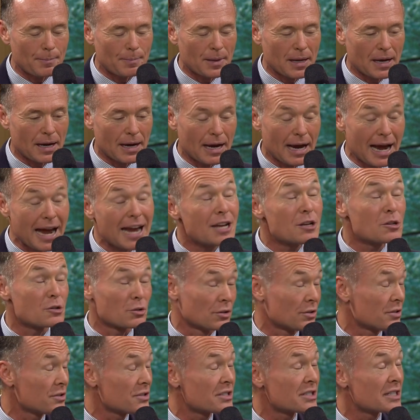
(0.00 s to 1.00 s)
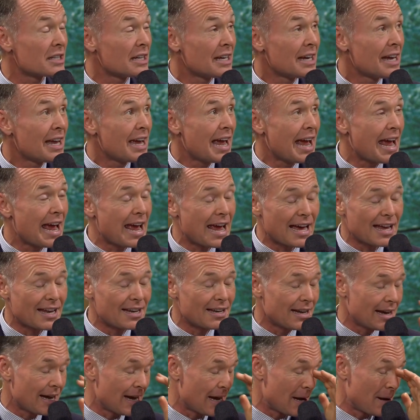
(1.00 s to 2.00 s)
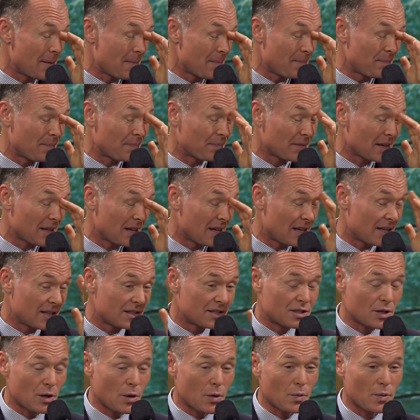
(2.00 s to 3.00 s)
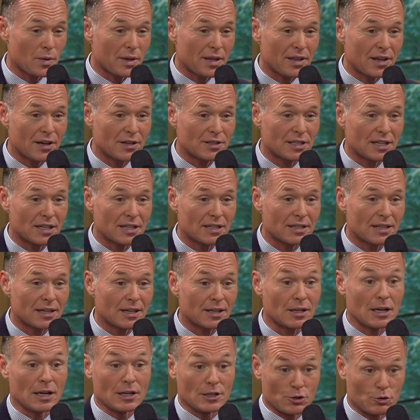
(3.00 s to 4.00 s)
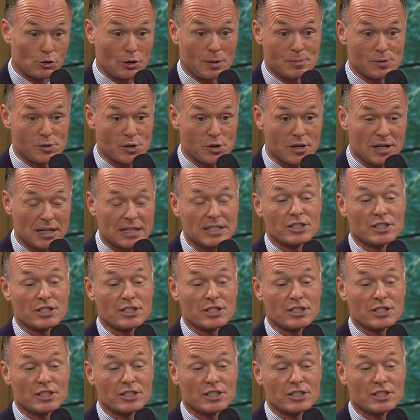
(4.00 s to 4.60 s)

uh, angels. Right. And um, so there's a, a, a scripture in